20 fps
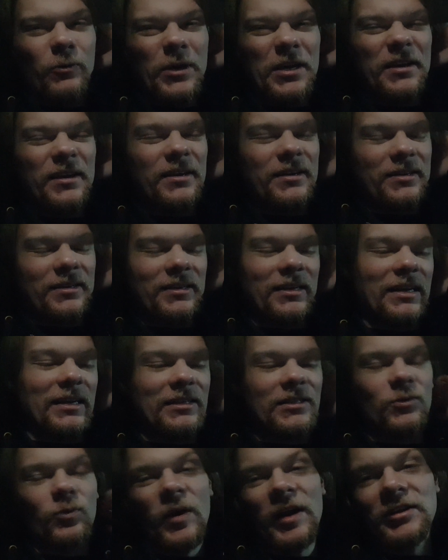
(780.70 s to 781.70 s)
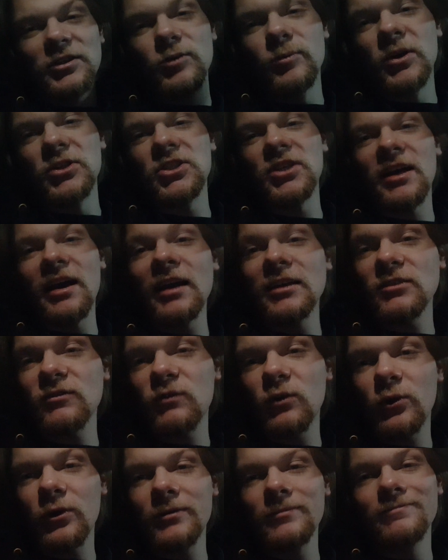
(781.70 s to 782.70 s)
week is way too much to ask
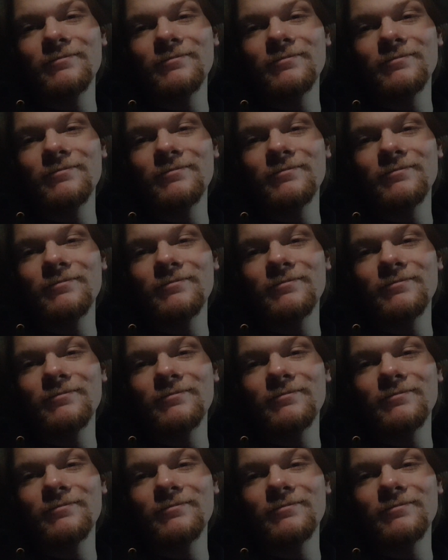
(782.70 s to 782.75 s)
for.